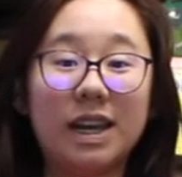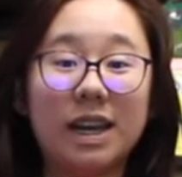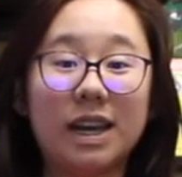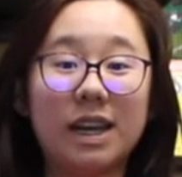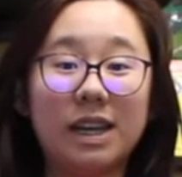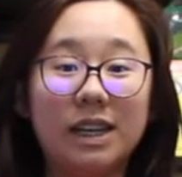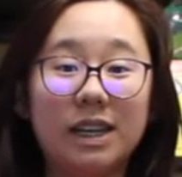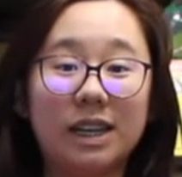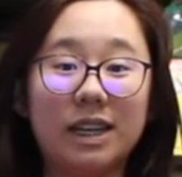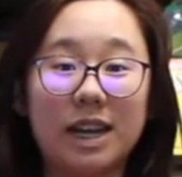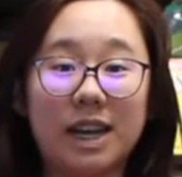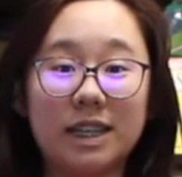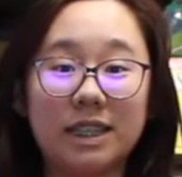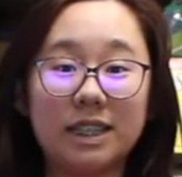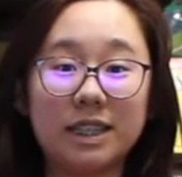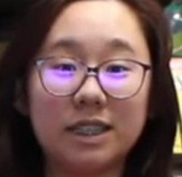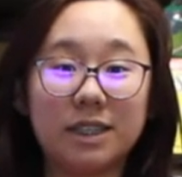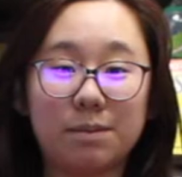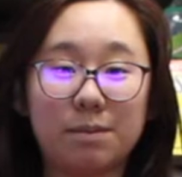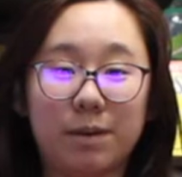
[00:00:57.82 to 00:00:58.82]
In today's
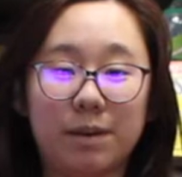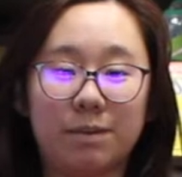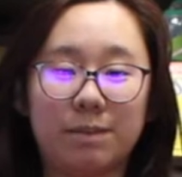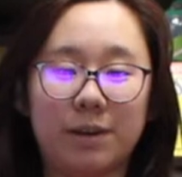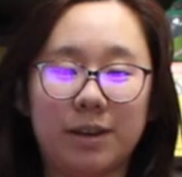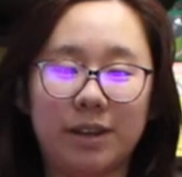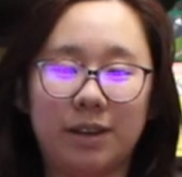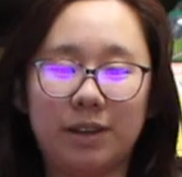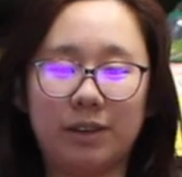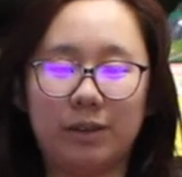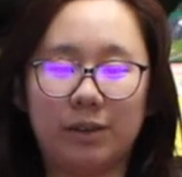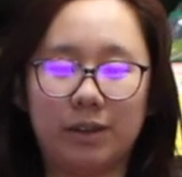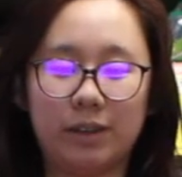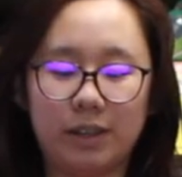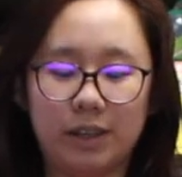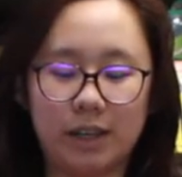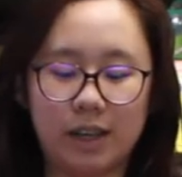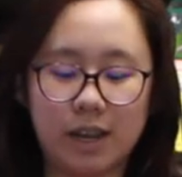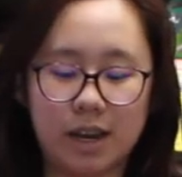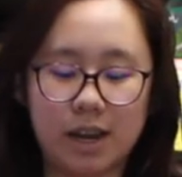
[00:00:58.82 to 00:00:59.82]
experiment, you'll
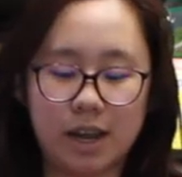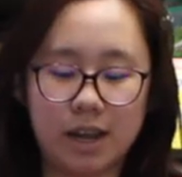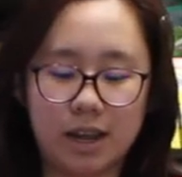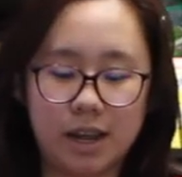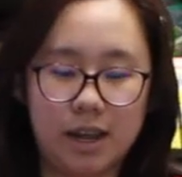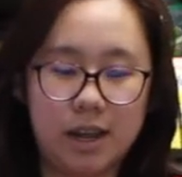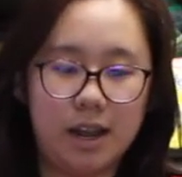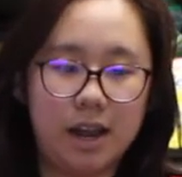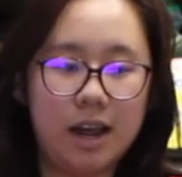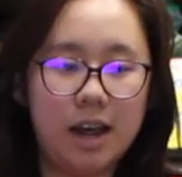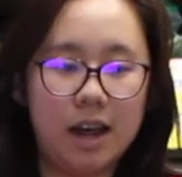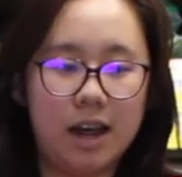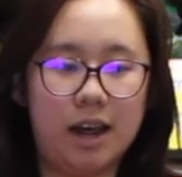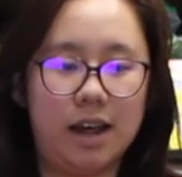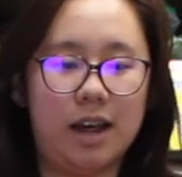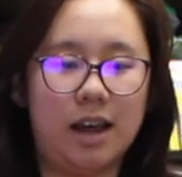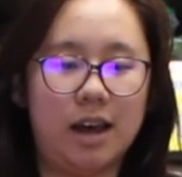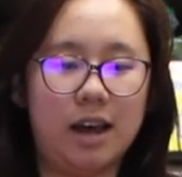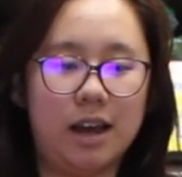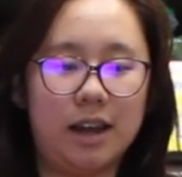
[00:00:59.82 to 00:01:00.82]
need
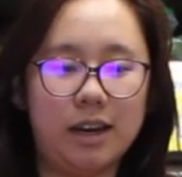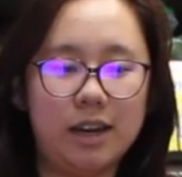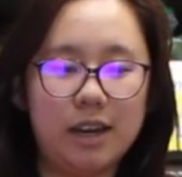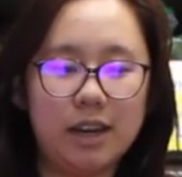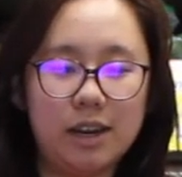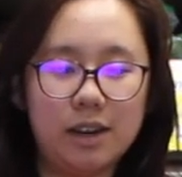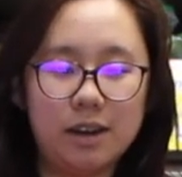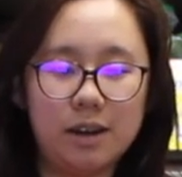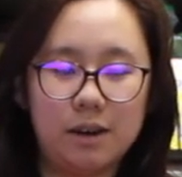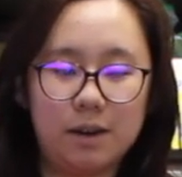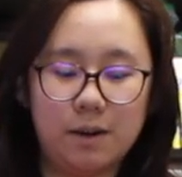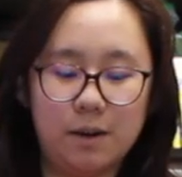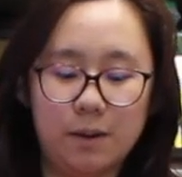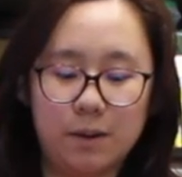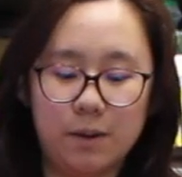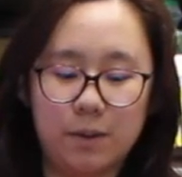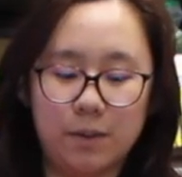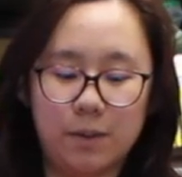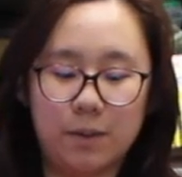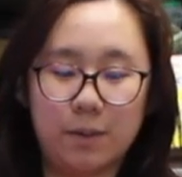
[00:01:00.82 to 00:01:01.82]
honey,
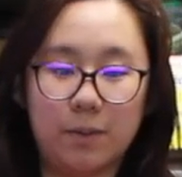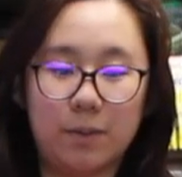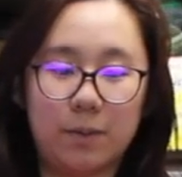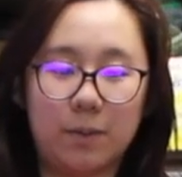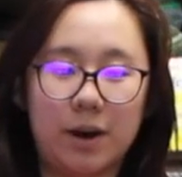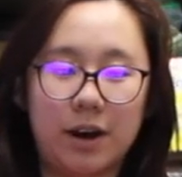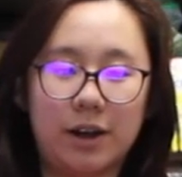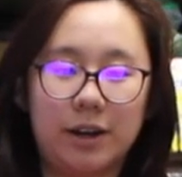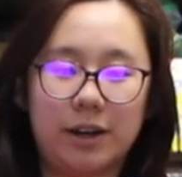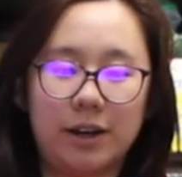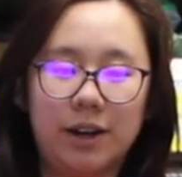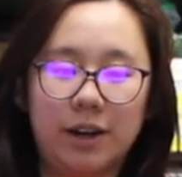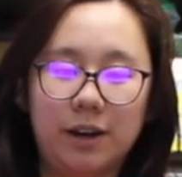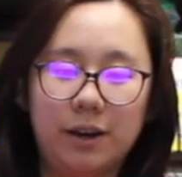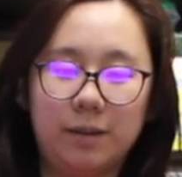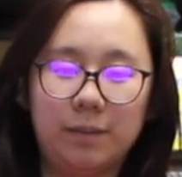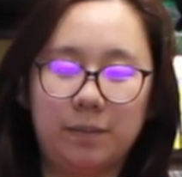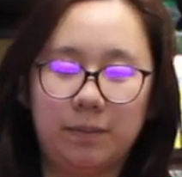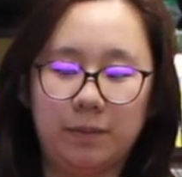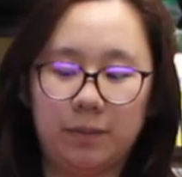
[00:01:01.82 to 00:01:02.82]

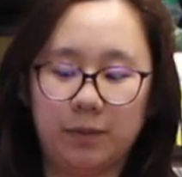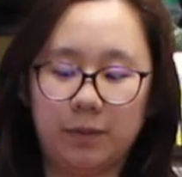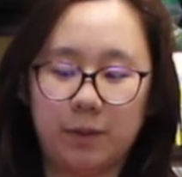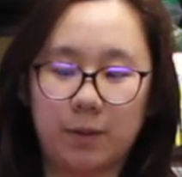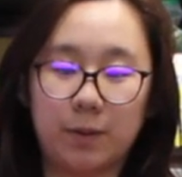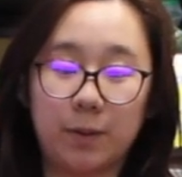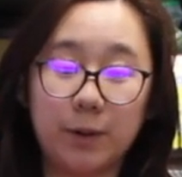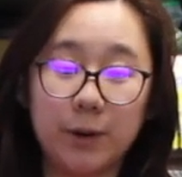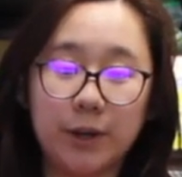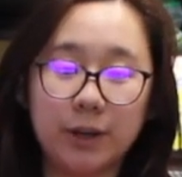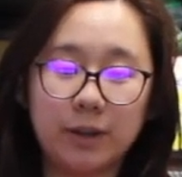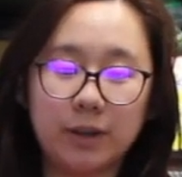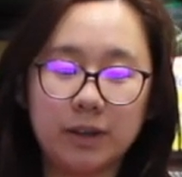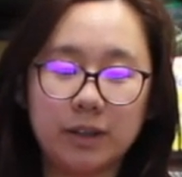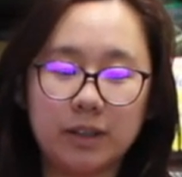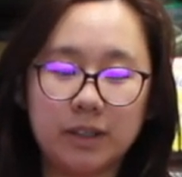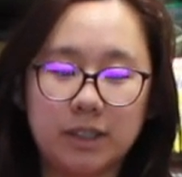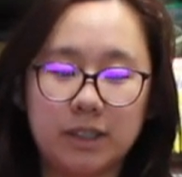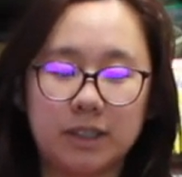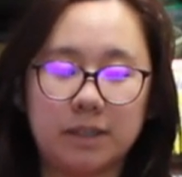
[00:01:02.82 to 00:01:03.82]
water,
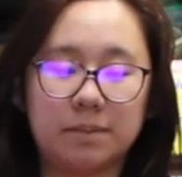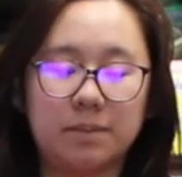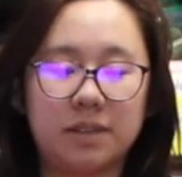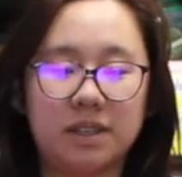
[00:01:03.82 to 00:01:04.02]
oil, some